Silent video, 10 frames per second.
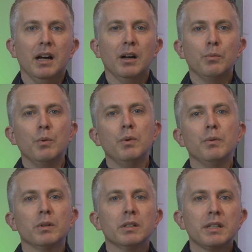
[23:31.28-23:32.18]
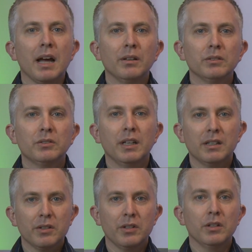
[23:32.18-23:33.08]
When we were
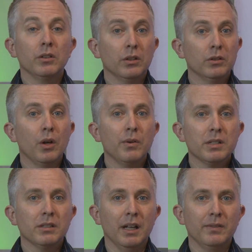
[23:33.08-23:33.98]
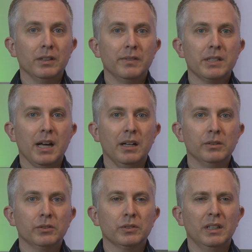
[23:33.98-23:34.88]
downstairs in the lowest level of his
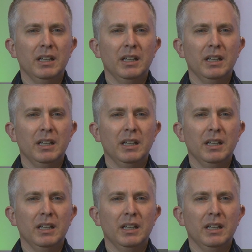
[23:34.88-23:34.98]
house,